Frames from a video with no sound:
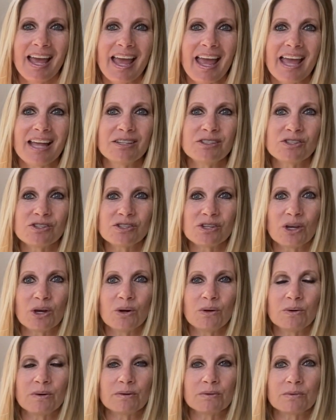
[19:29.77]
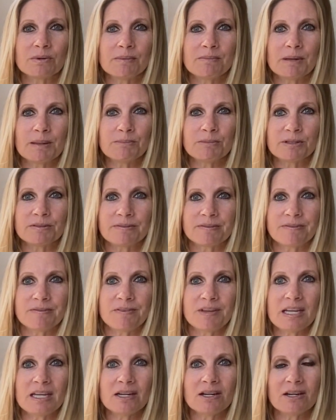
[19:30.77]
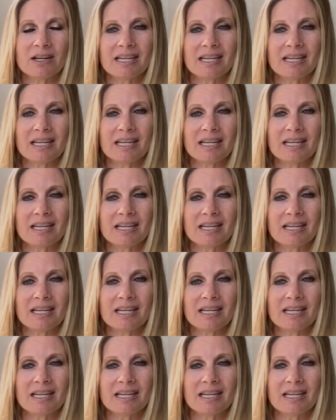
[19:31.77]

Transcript: And so remember, fear